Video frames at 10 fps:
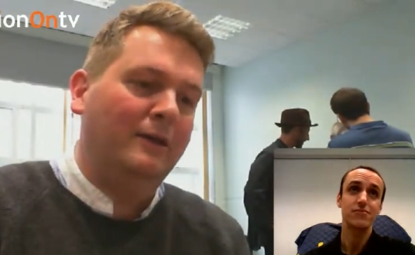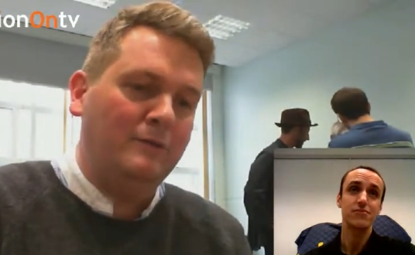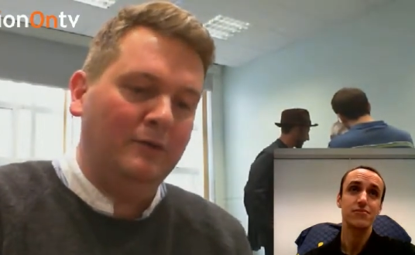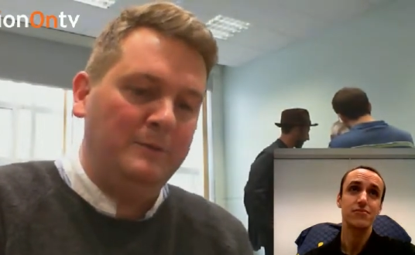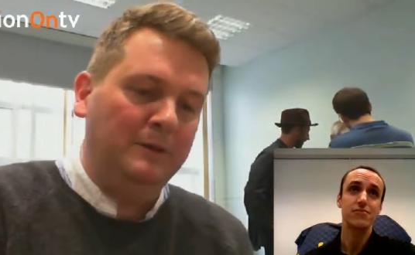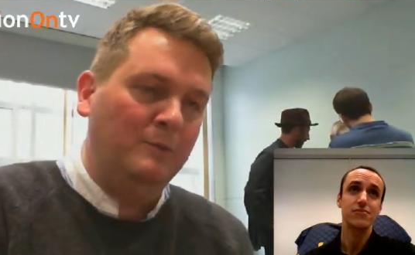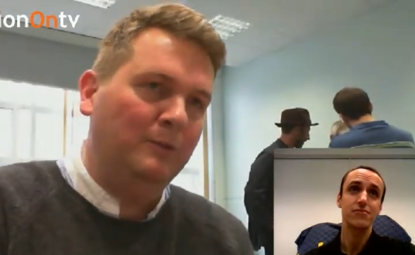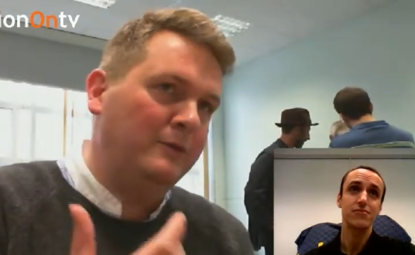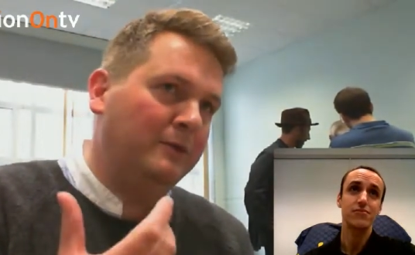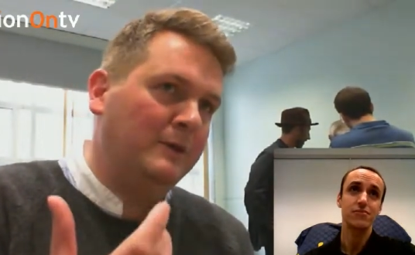Speaker 1: You know, you've got
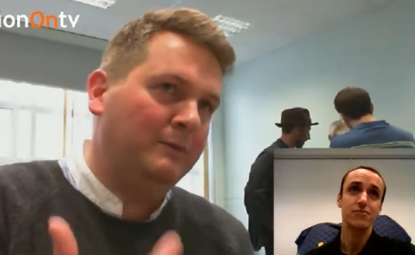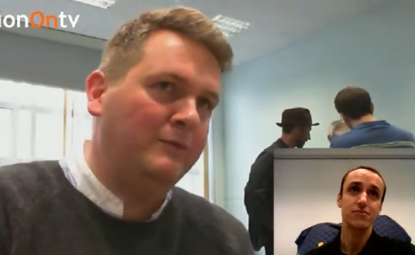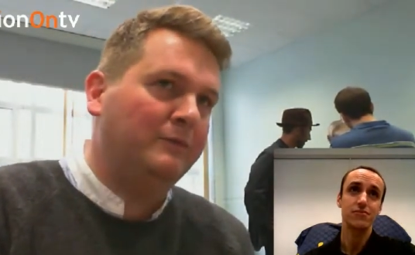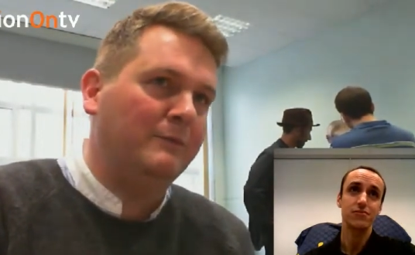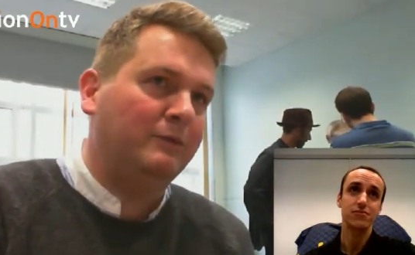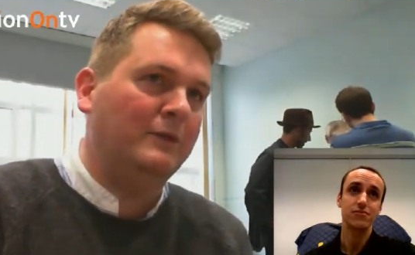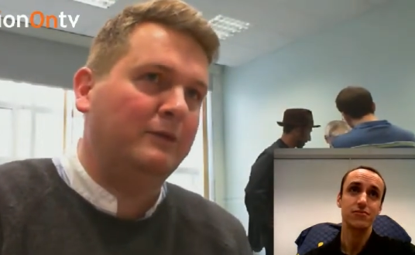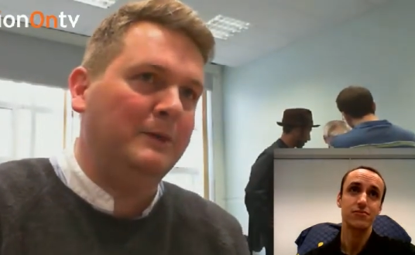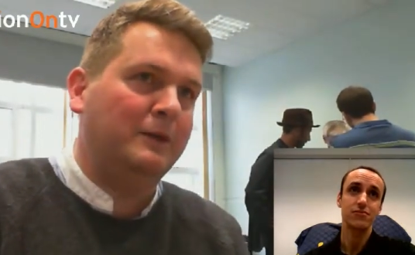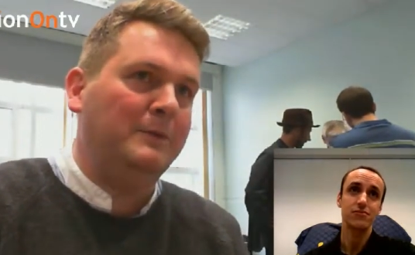people walking around with five
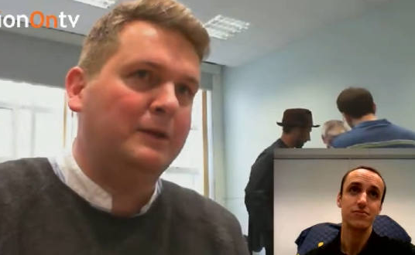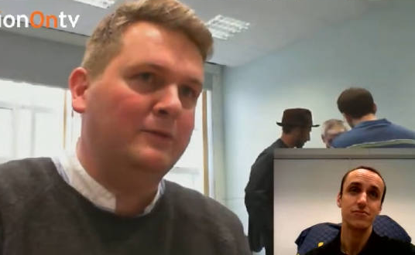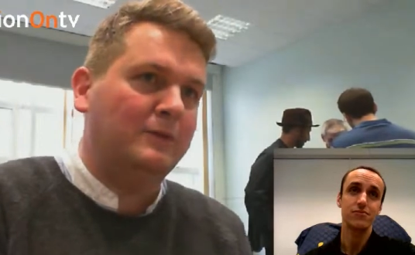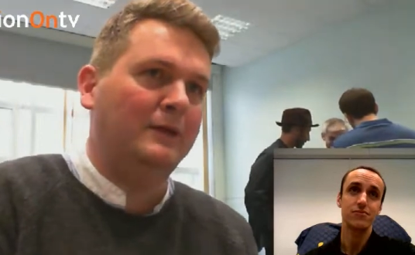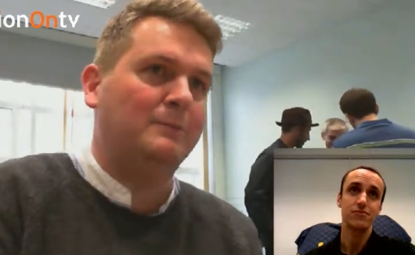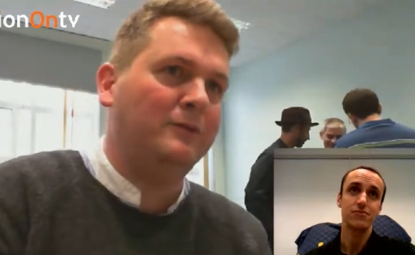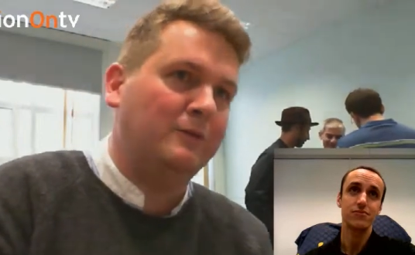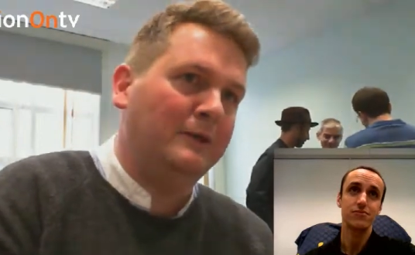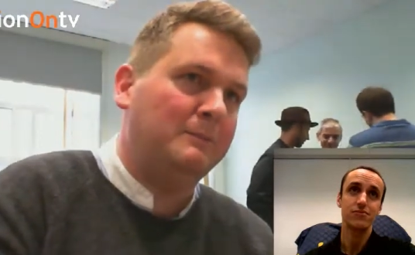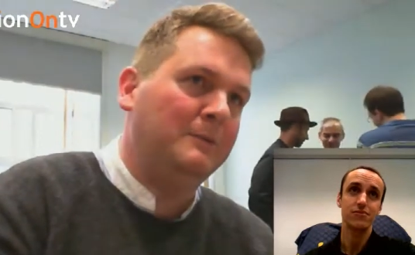or six megapixel
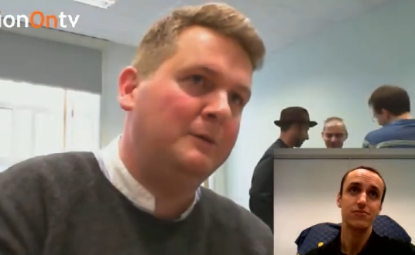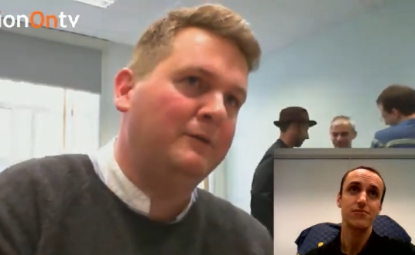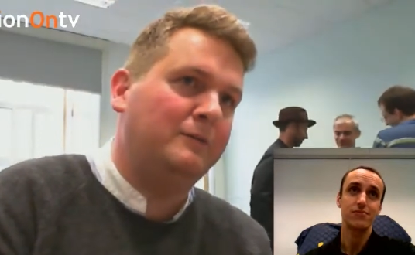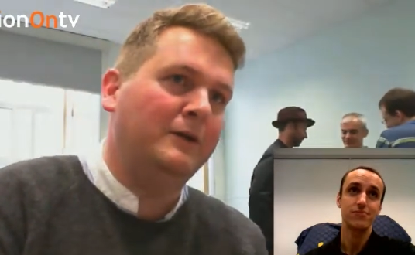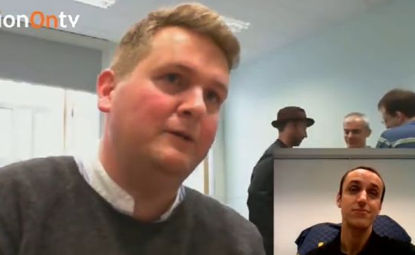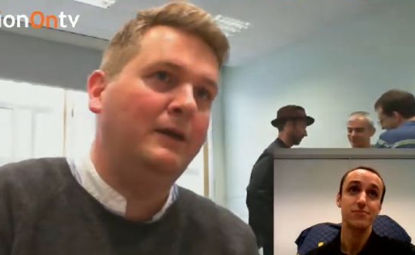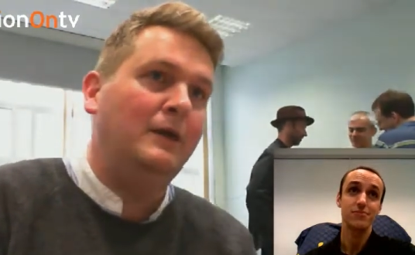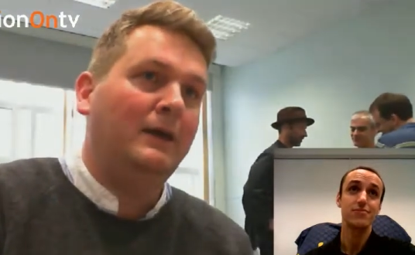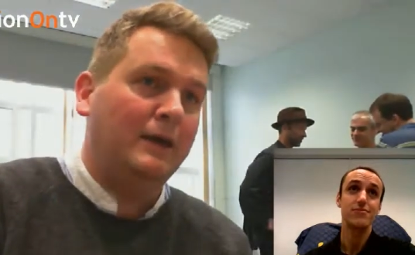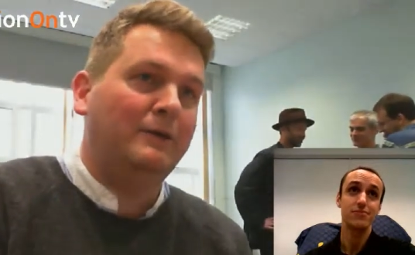cameras on their mobile
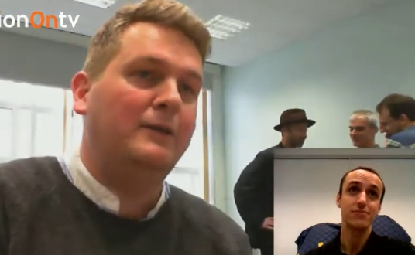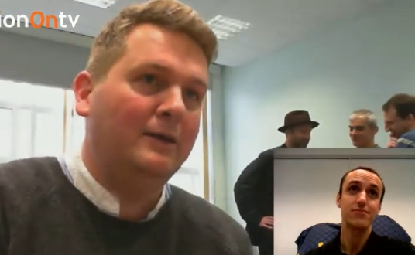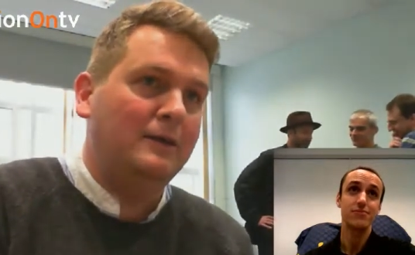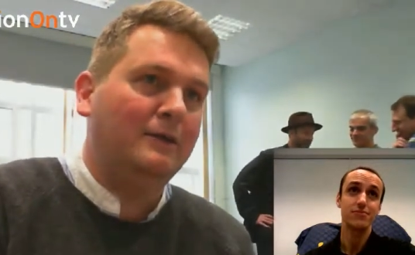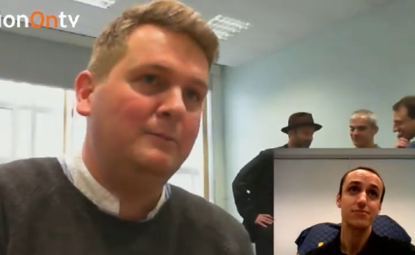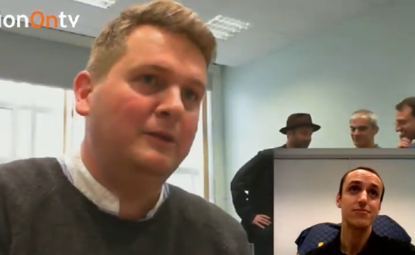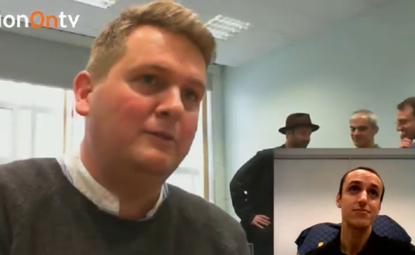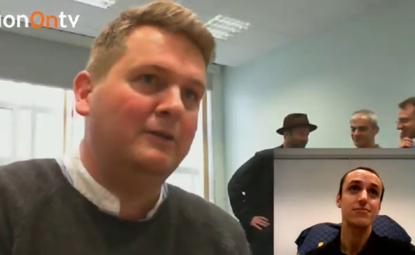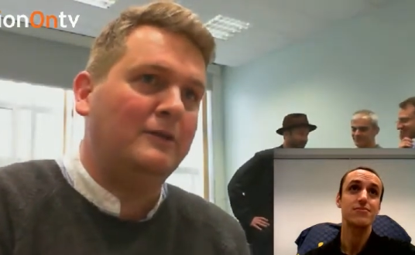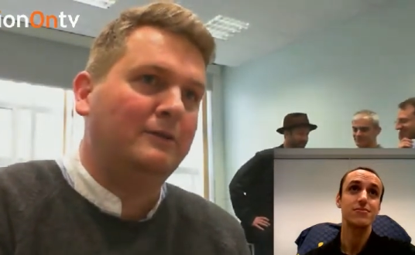phone. How can they
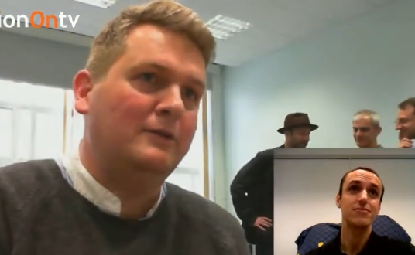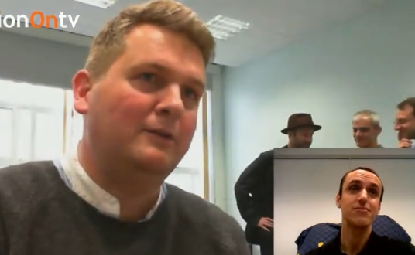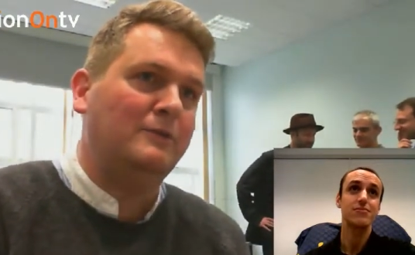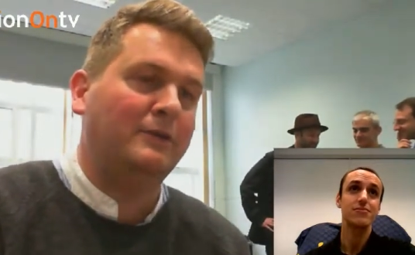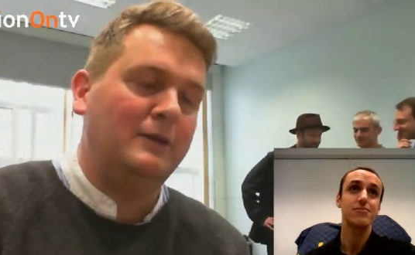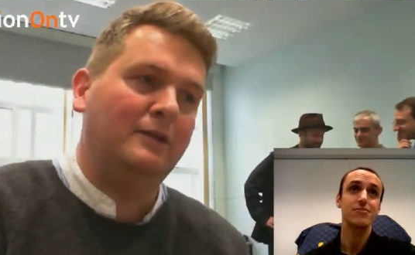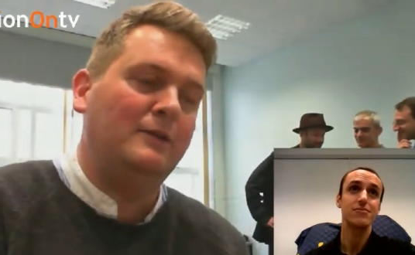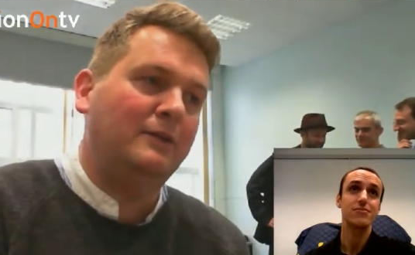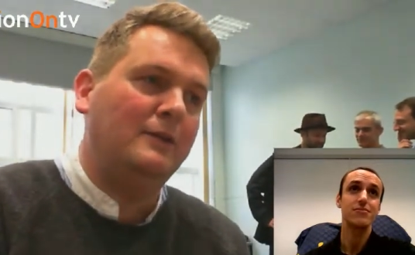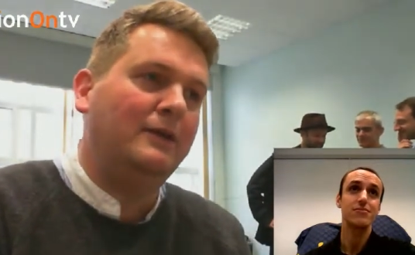help digitize culture
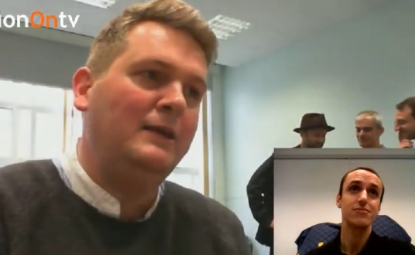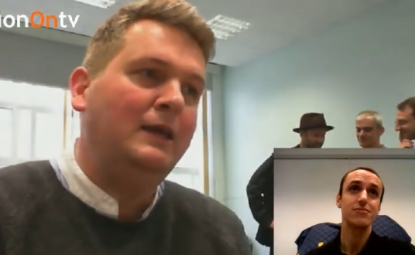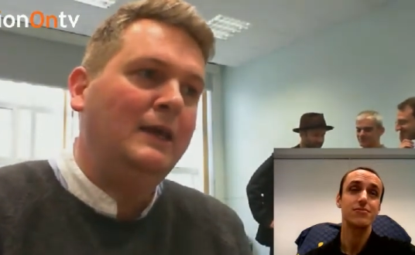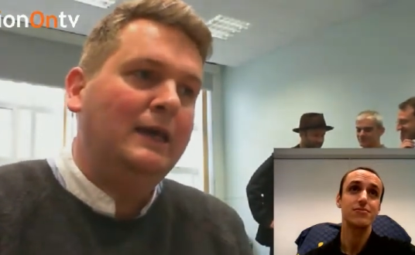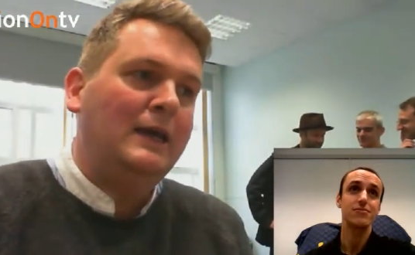and get it online?